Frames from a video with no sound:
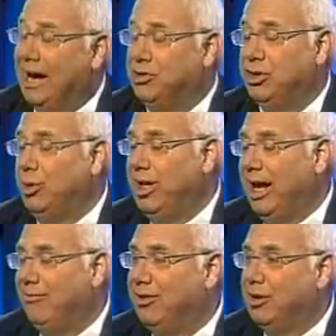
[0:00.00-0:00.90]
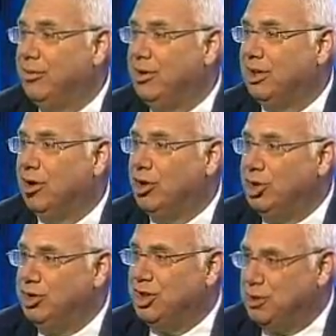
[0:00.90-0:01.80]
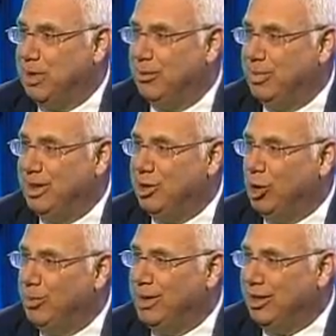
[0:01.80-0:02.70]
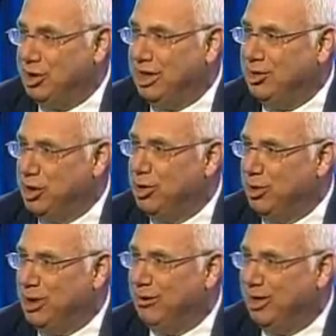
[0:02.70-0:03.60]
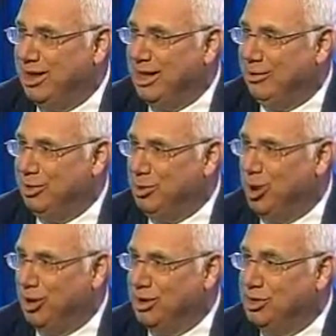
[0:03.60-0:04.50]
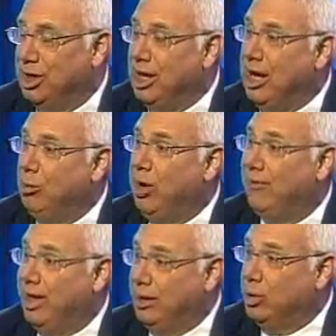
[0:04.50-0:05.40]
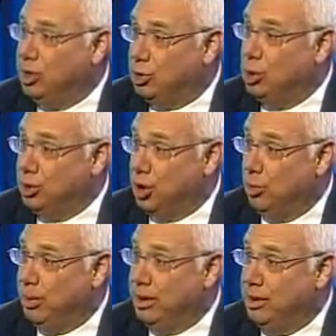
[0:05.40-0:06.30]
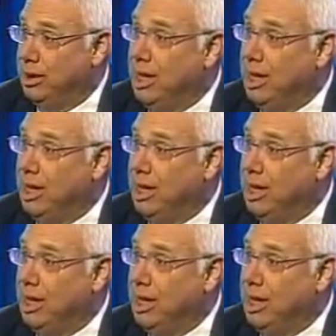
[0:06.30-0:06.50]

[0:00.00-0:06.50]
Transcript: Actually, we have the largest experiment in urban education going on right now in New Orleans. We have 81 schools open.